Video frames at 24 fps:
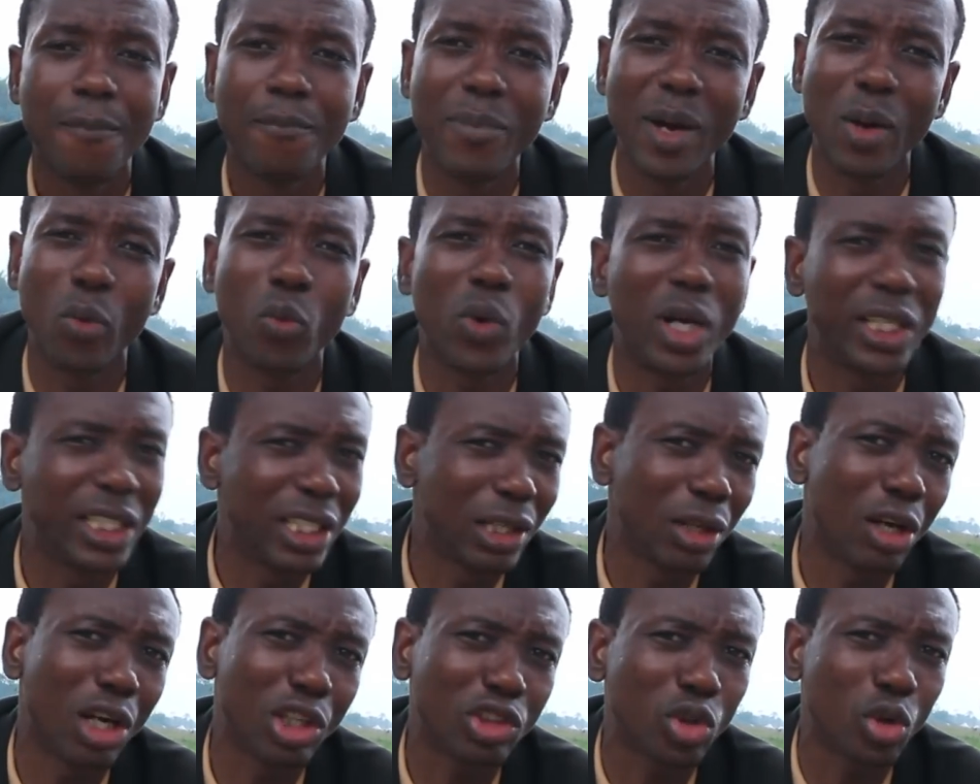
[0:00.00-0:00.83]
But when the
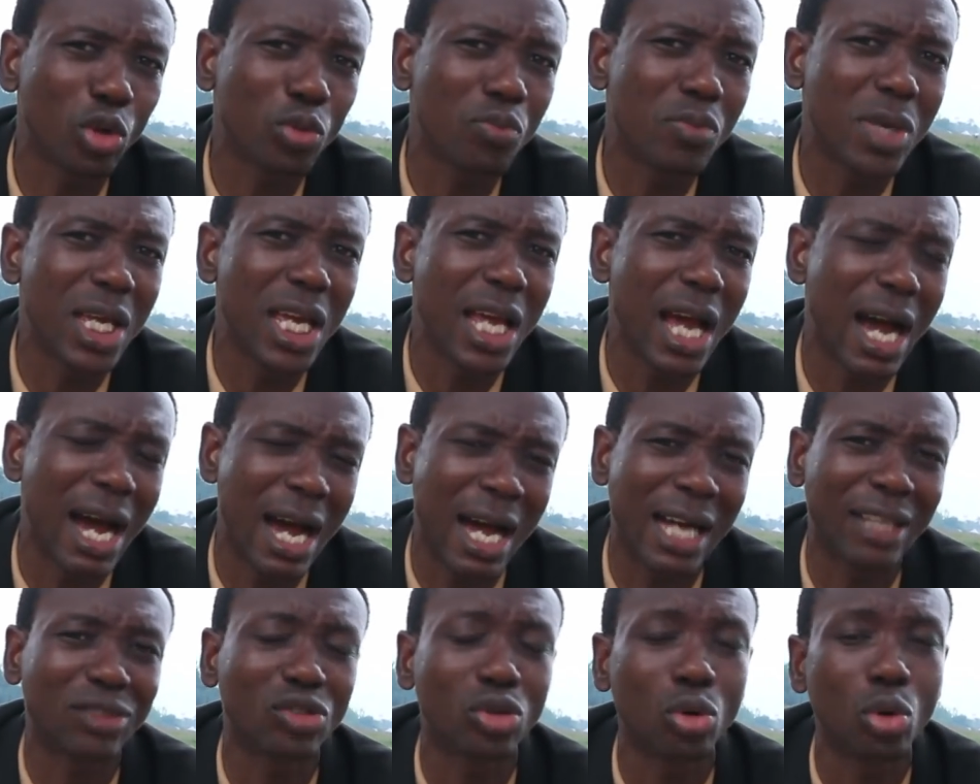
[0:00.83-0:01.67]
Lord told me, I
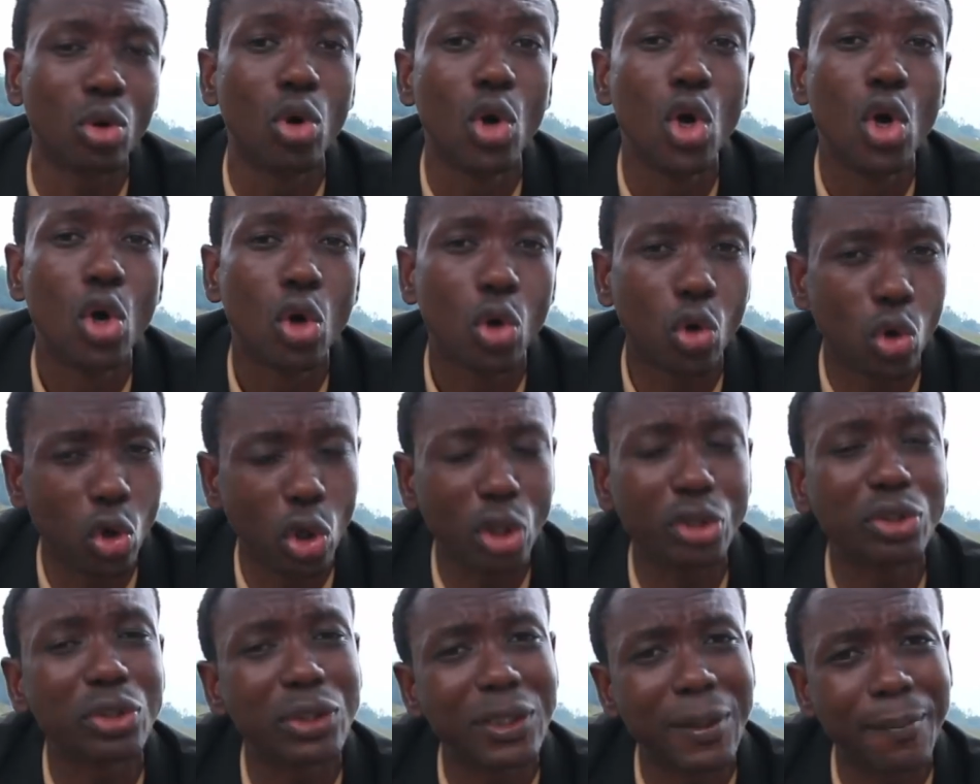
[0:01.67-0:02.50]
had to
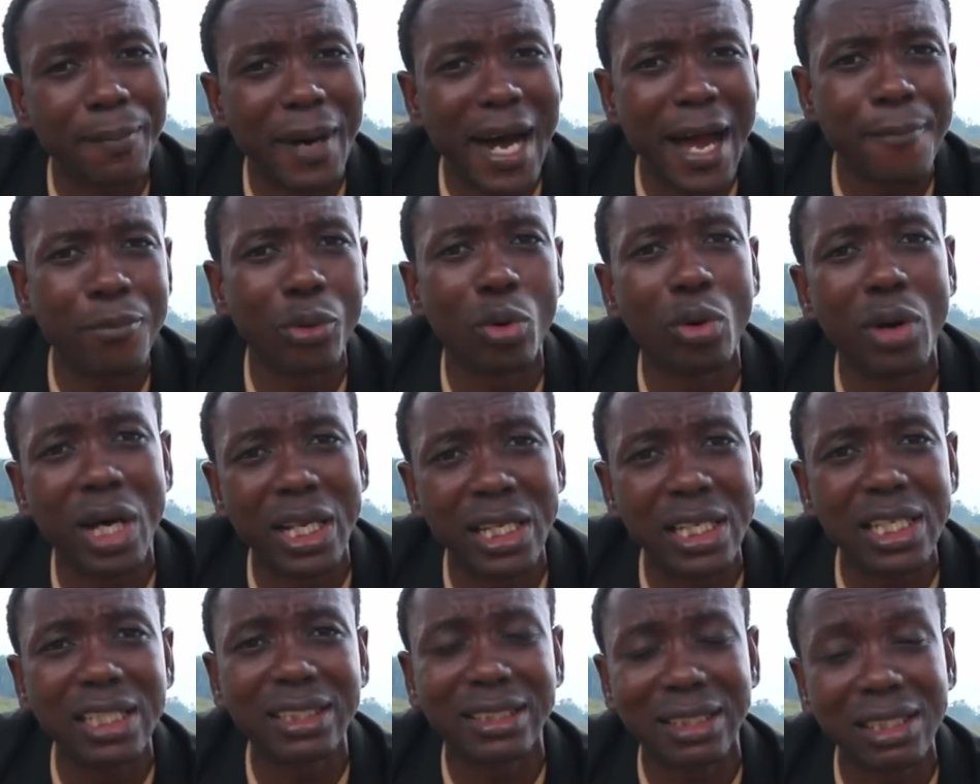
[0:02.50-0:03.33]
go to the Bible
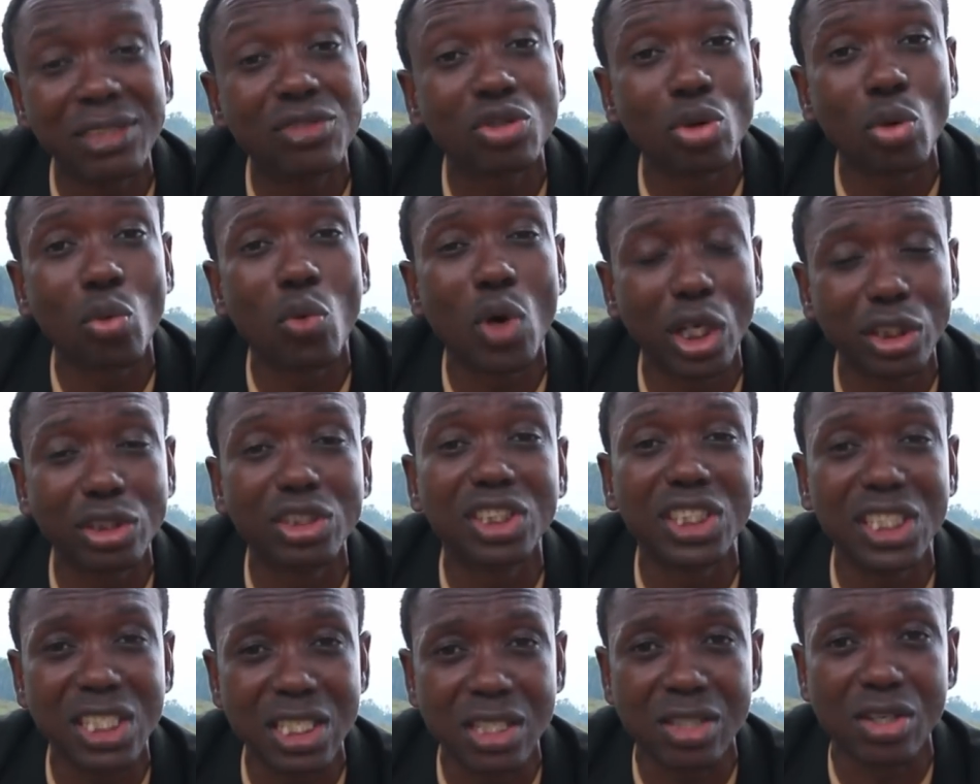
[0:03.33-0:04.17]
and listen to what
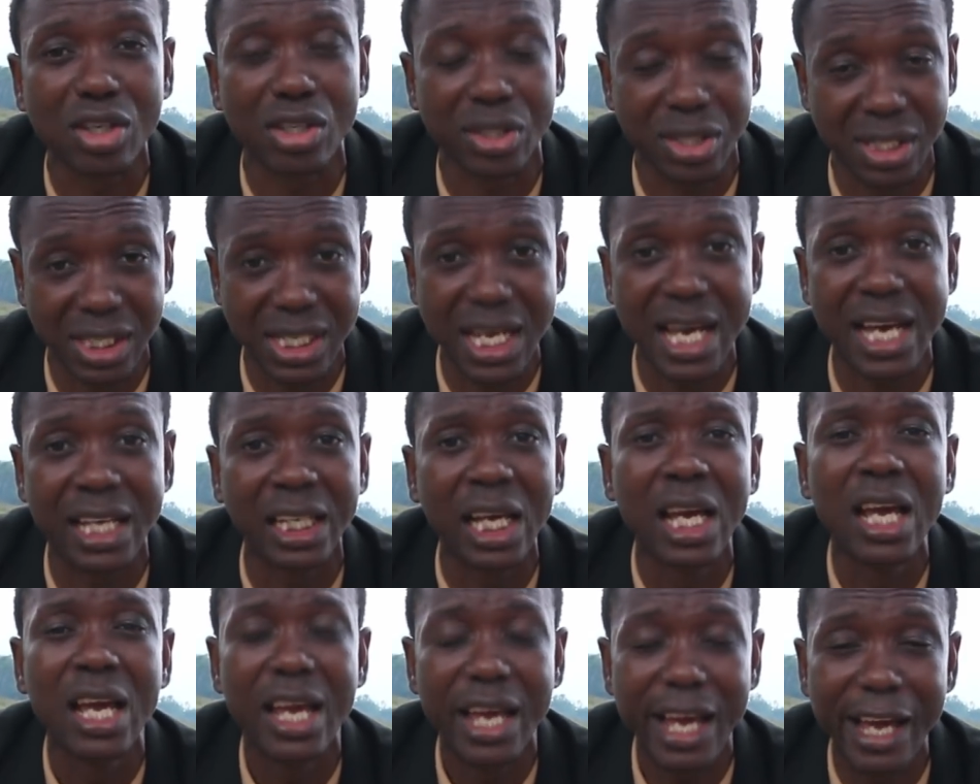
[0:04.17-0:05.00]
Jesus said
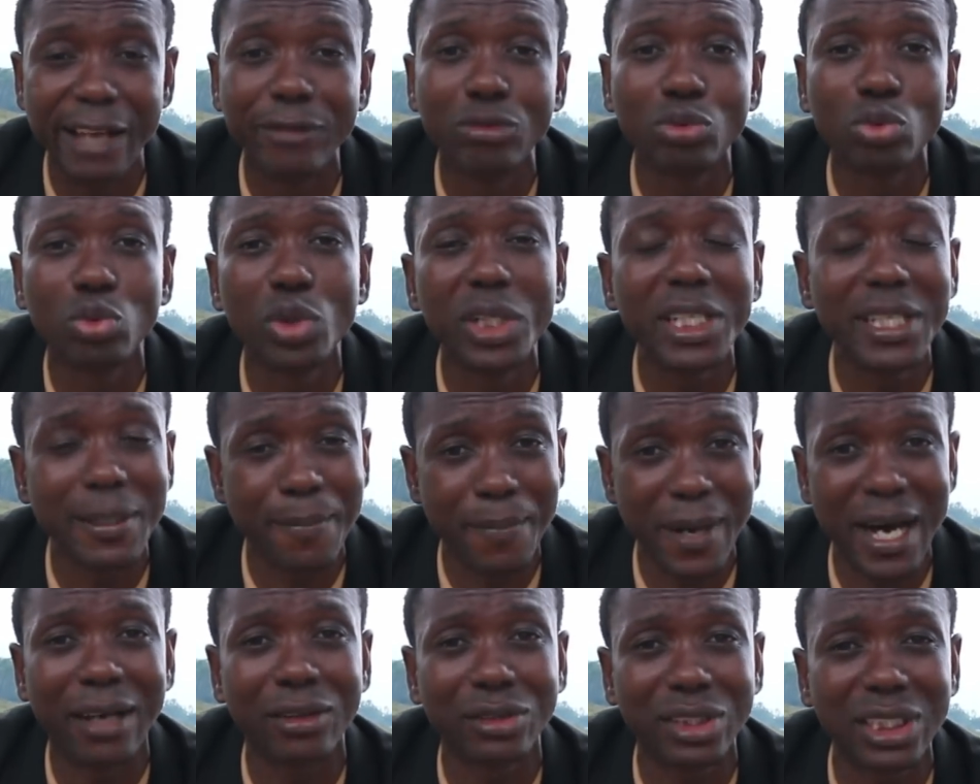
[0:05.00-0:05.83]
and read
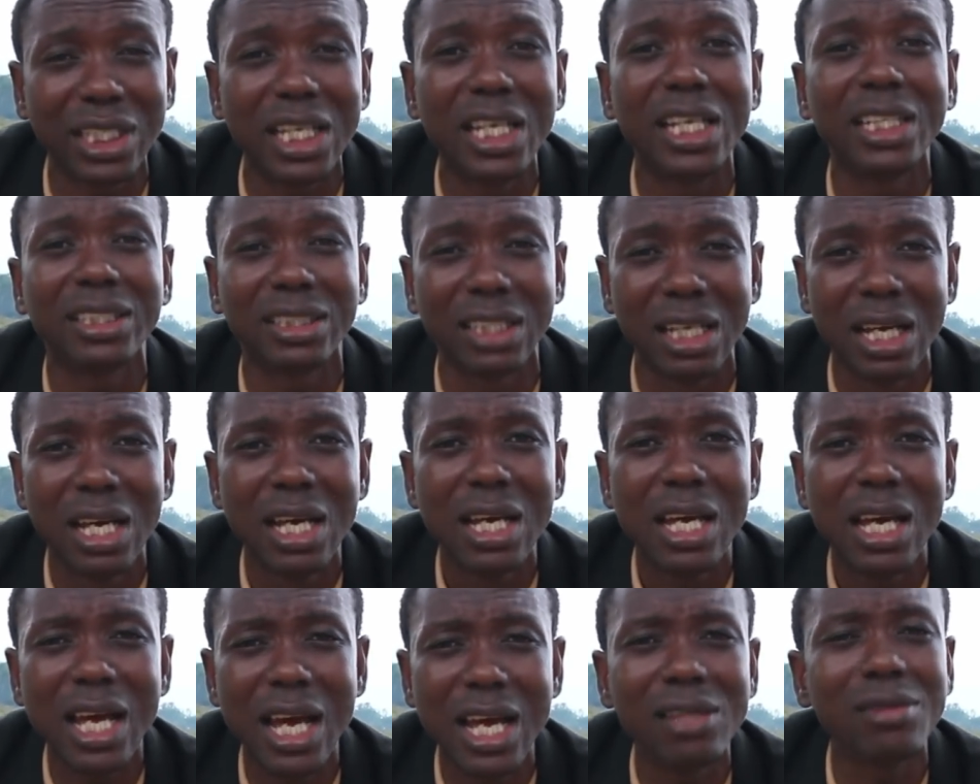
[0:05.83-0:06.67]
about it
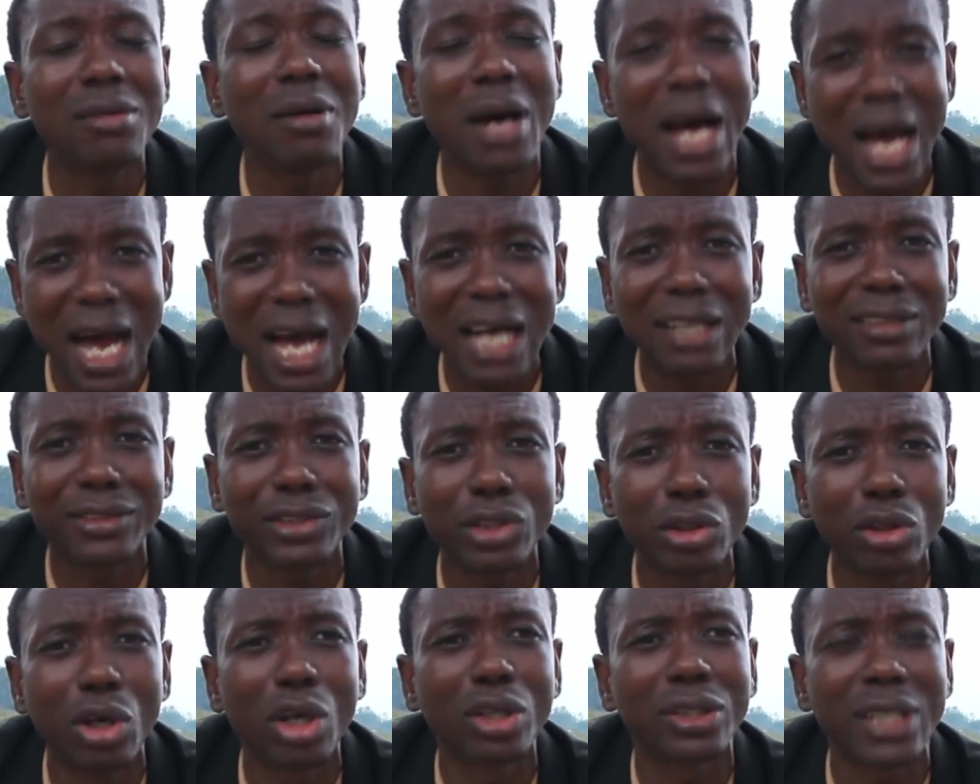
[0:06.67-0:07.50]
and ask
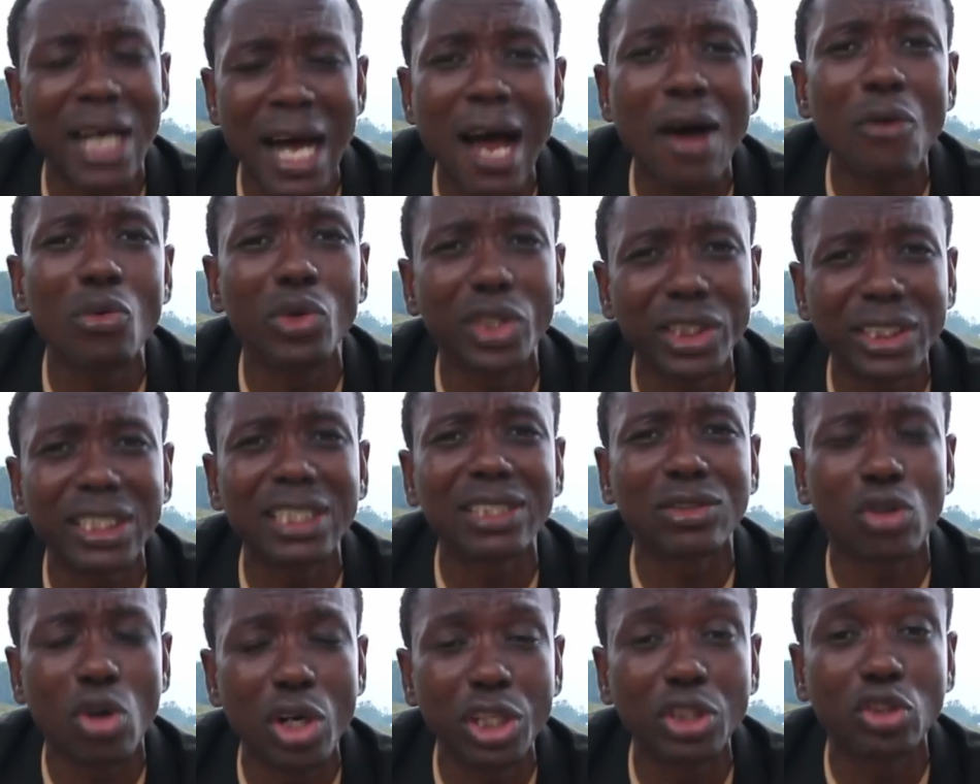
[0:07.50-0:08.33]
the Lord, how is
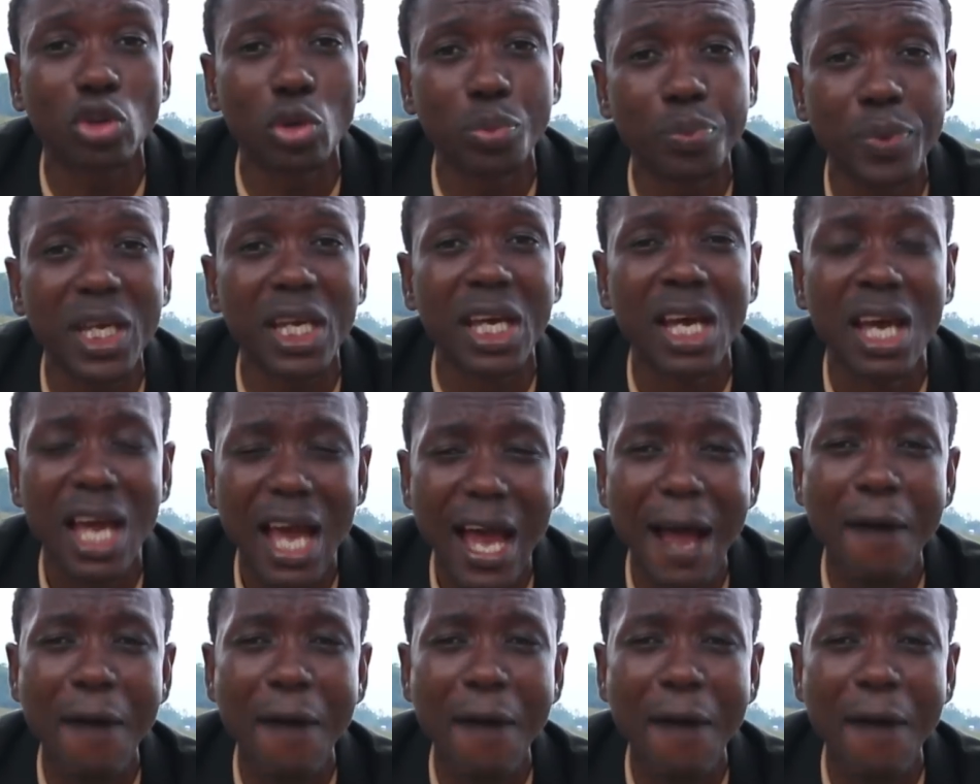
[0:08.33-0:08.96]
this going to be?